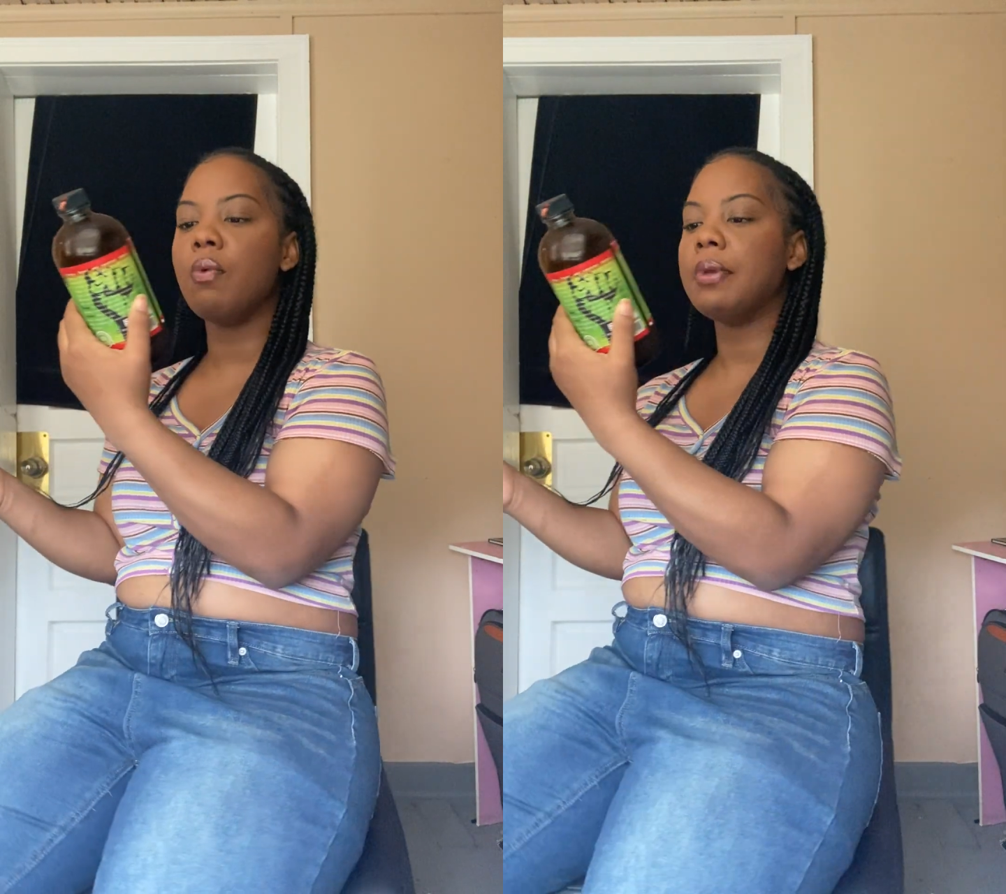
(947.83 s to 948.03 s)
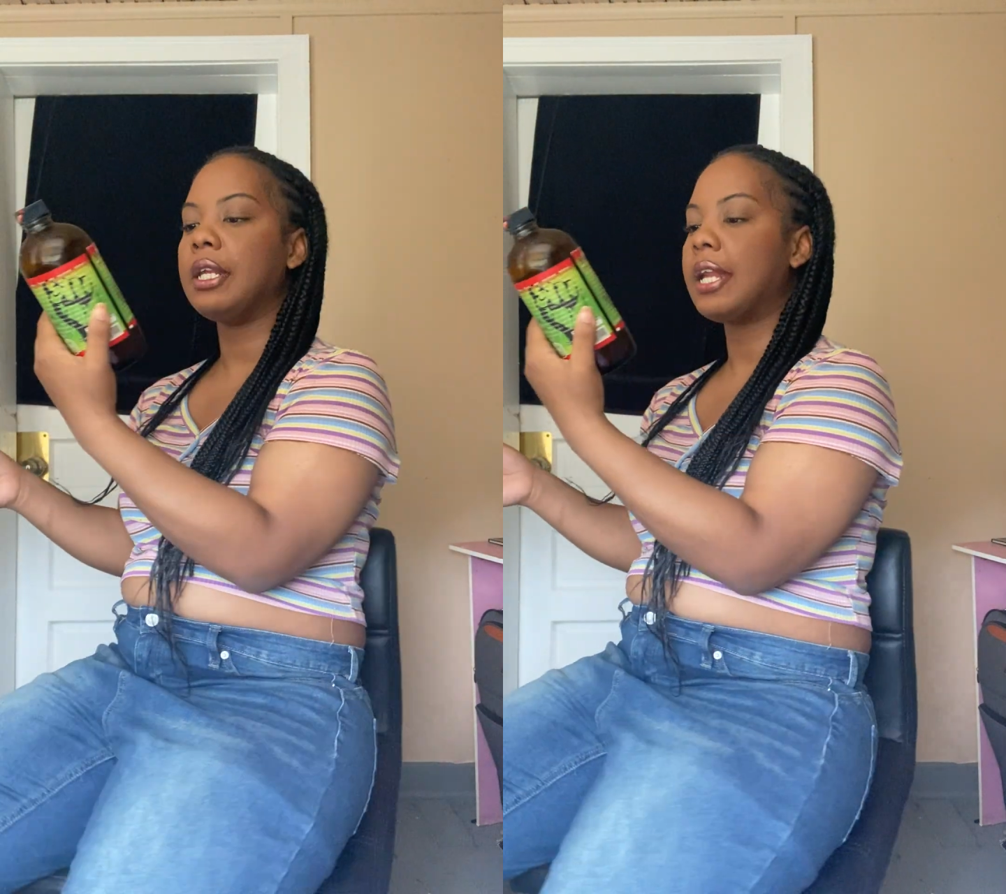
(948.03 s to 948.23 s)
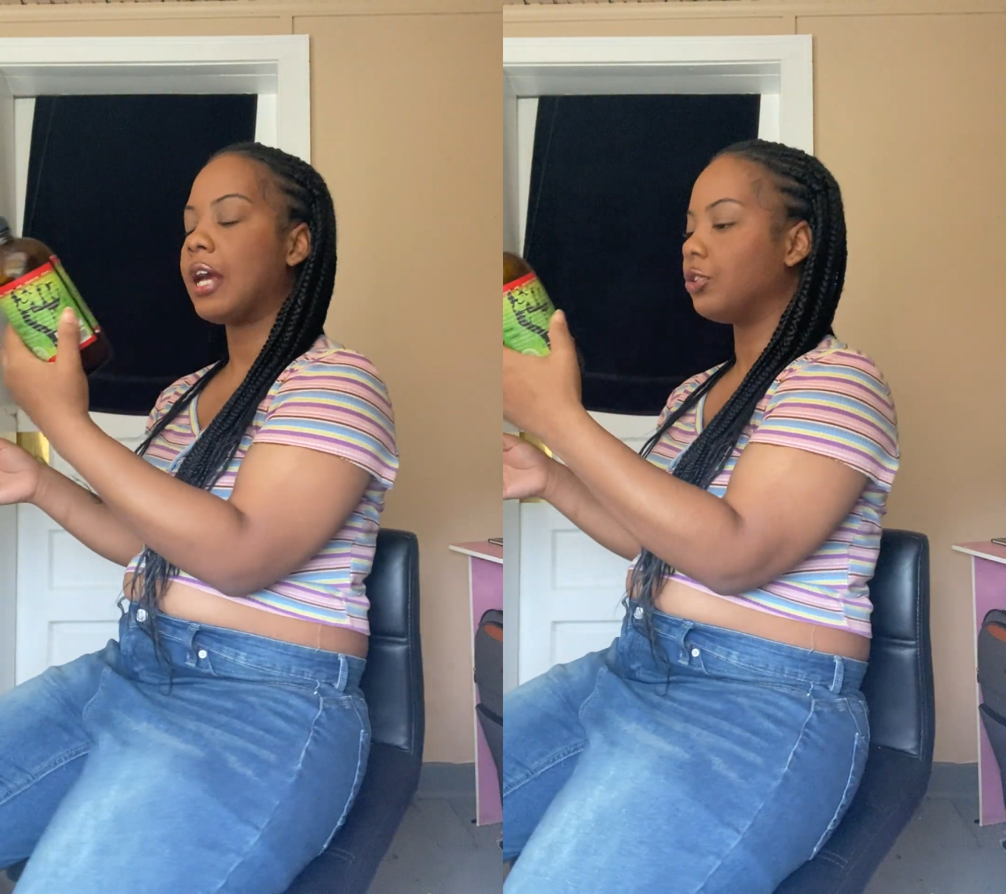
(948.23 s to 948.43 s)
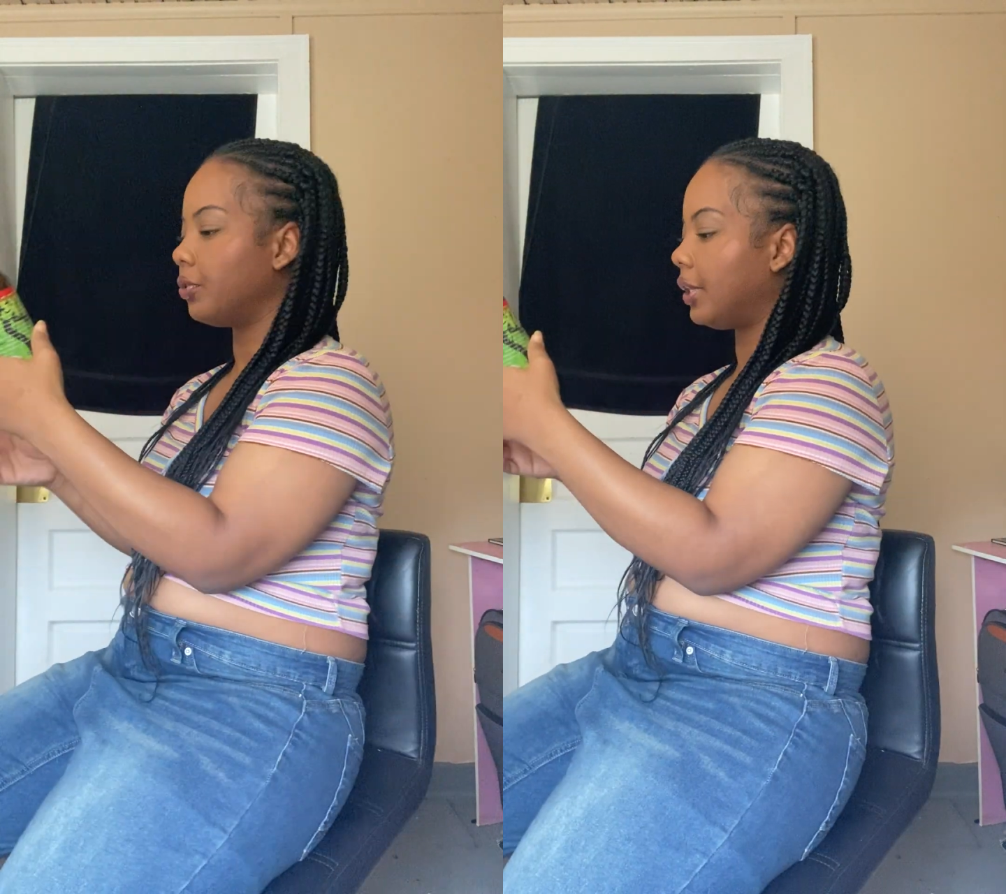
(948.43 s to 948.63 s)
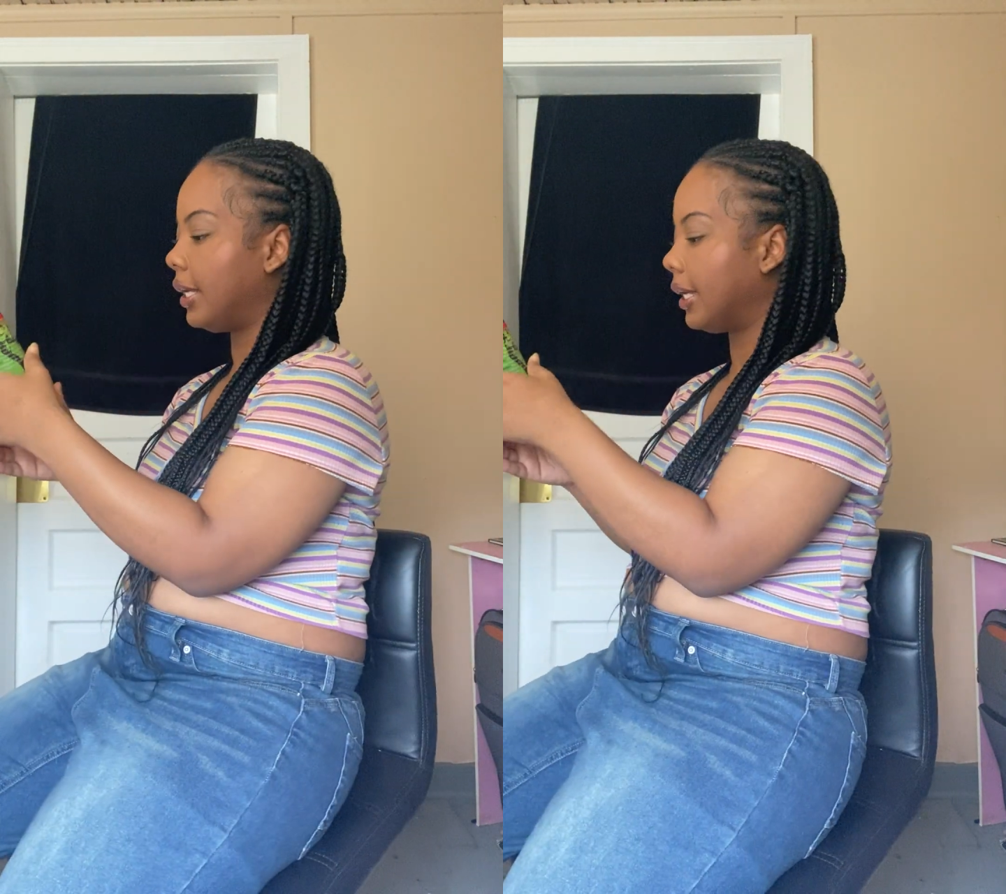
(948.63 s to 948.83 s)
many natural
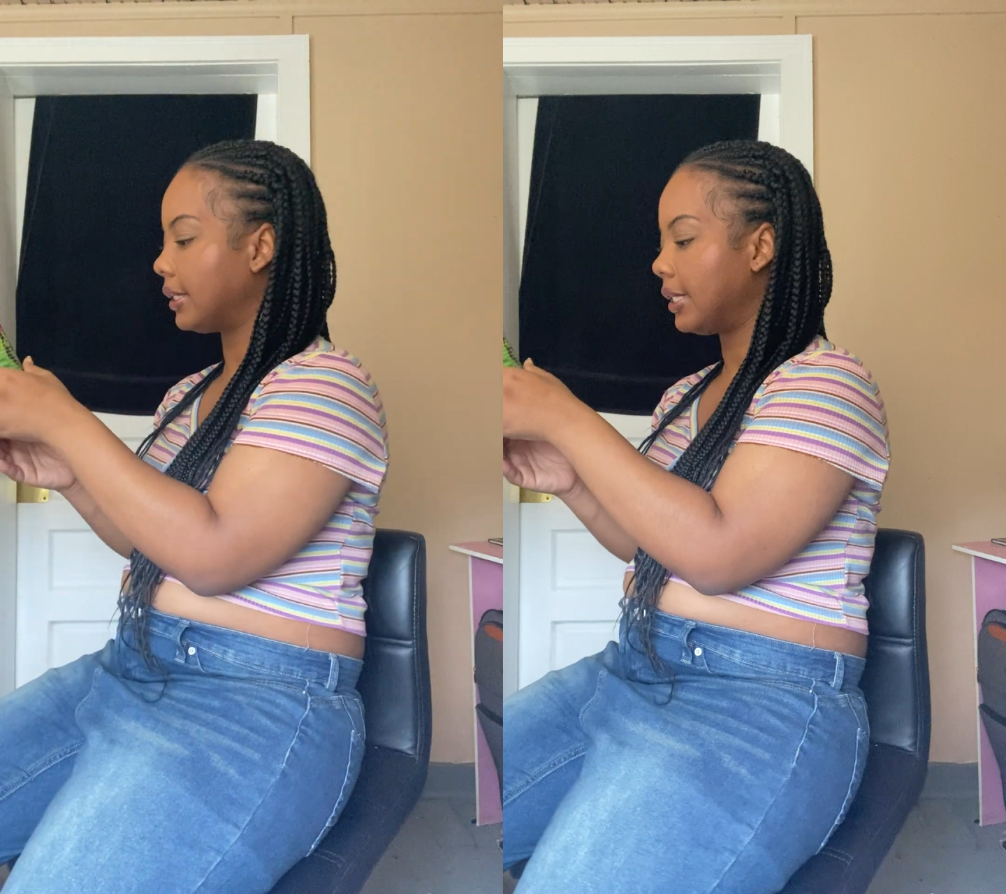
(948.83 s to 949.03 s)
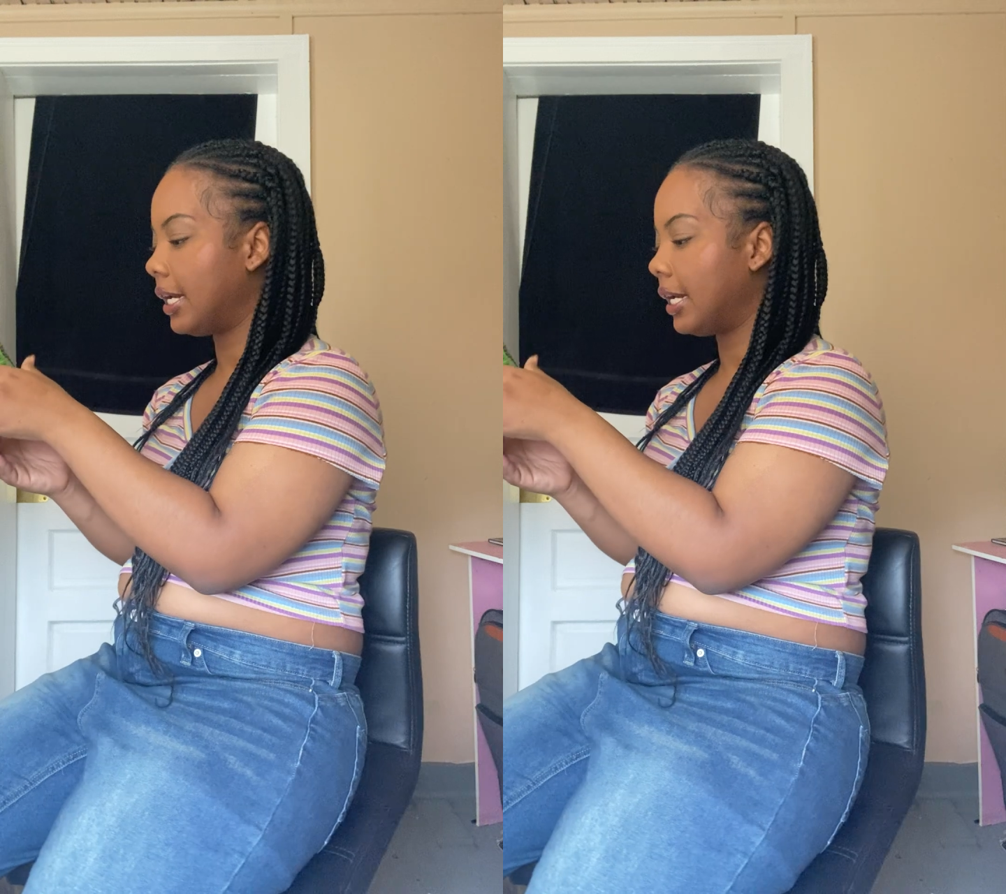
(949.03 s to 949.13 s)
things in it.